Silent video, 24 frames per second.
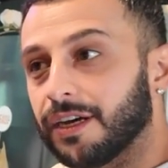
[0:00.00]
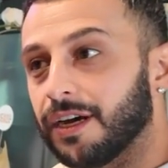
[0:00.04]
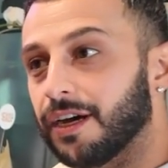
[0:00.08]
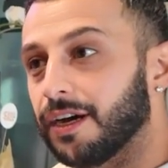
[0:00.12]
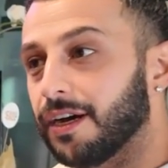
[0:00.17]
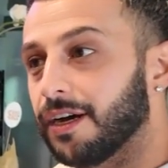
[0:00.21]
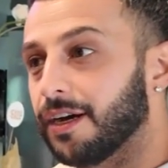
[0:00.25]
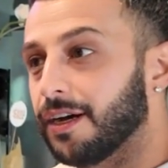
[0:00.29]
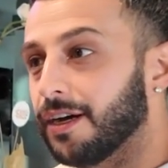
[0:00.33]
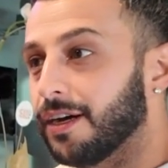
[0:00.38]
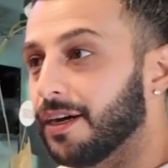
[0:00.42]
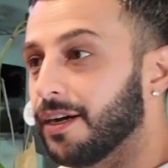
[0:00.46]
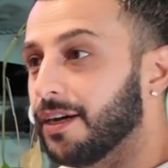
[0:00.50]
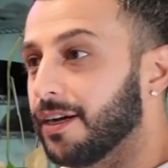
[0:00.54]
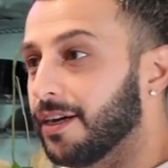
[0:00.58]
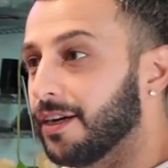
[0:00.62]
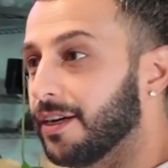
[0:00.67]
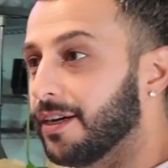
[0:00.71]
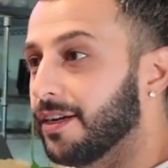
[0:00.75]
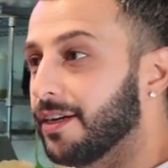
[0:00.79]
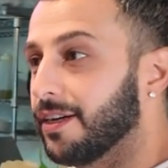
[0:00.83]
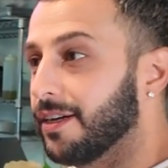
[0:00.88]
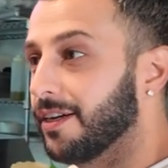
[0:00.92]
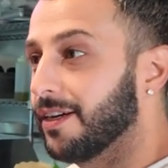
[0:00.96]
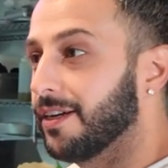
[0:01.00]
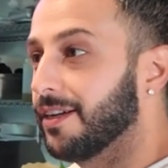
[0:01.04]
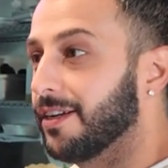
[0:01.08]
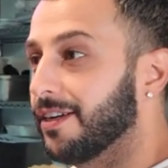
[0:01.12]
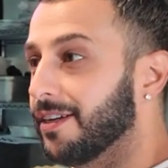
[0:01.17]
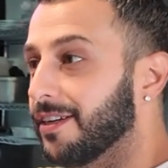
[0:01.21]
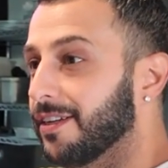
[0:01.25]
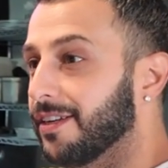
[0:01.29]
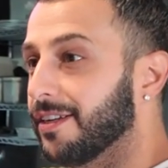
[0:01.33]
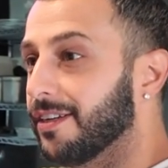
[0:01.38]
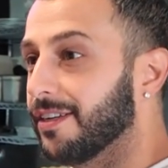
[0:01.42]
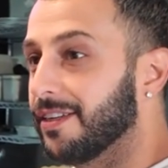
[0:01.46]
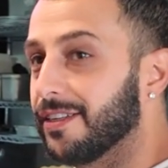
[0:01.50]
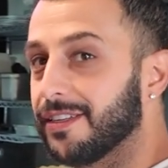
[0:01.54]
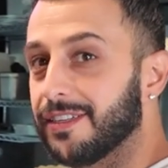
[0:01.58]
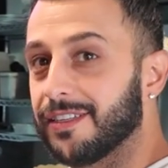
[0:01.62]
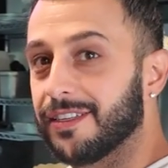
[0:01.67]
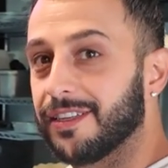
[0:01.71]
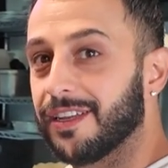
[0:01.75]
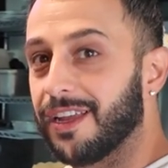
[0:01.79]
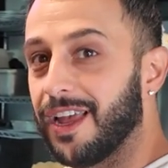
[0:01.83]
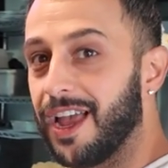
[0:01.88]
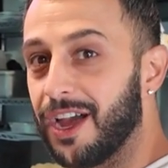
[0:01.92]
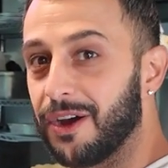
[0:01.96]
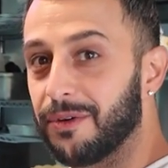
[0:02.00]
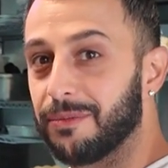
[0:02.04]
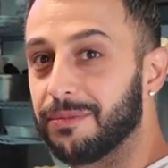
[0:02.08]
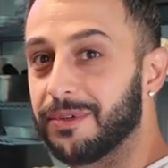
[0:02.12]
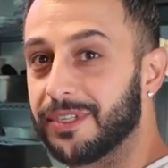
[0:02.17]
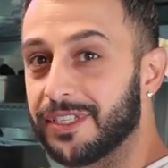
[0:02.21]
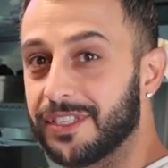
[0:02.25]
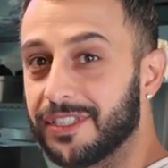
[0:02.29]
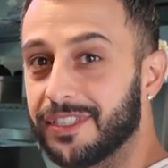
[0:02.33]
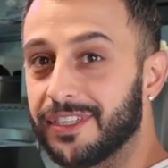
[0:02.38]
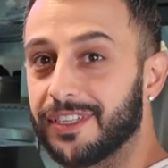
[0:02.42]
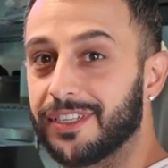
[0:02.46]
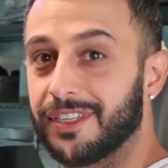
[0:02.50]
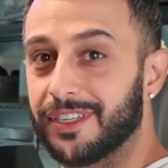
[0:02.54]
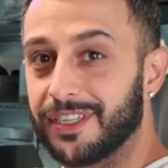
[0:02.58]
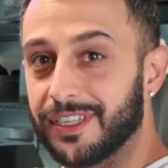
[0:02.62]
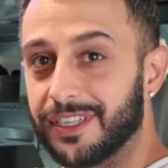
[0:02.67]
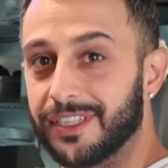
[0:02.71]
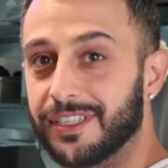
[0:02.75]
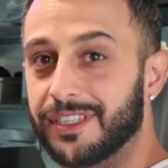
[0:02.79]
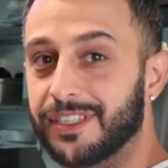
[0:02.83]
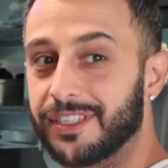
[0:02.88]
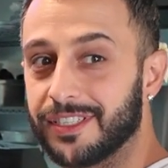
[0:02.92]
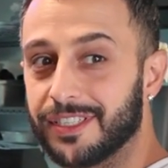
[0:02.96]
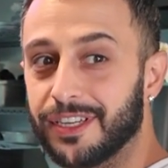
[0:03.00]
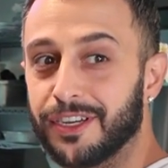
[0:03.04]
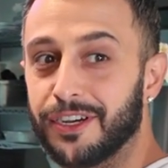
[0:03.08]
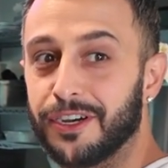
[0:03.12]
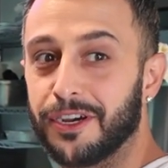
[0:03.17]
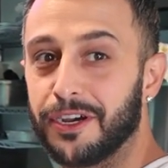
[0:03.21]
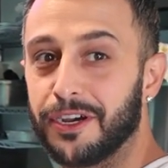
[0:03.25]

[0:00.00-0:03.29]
Other than like, obviously you guys said it was going to be busy. Yeah.